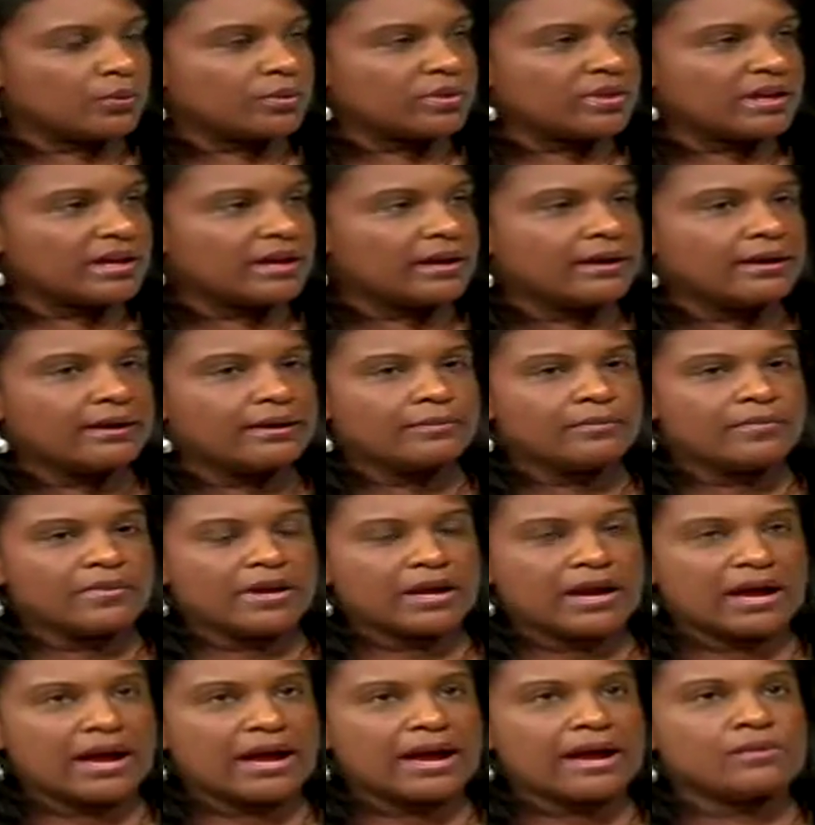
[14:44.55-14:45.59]
Mm -hmm. um,
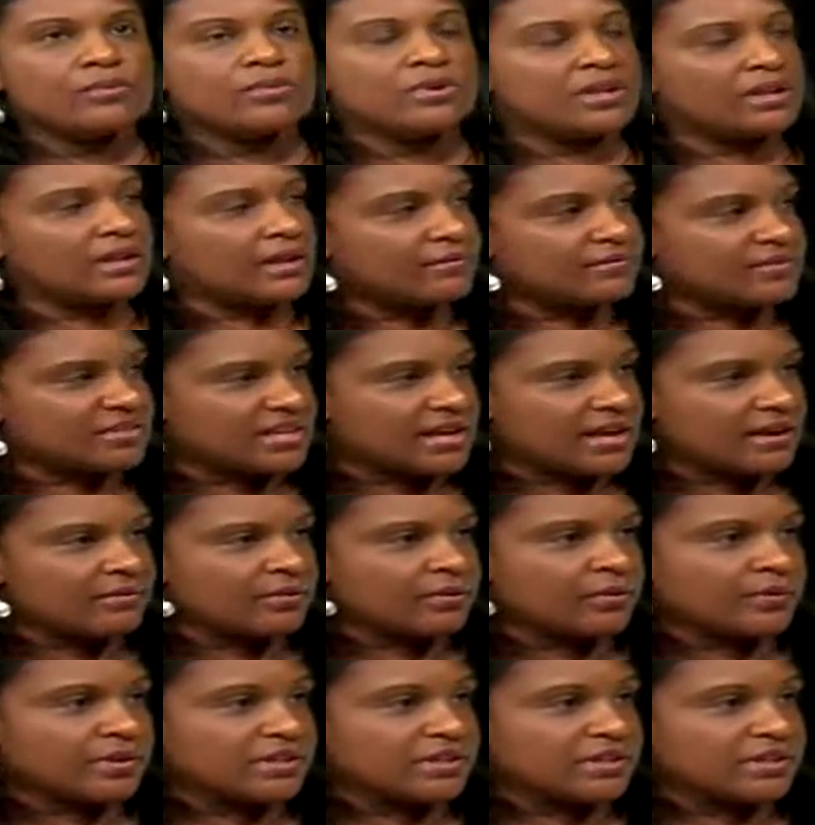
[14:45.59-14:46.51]
I would love to have the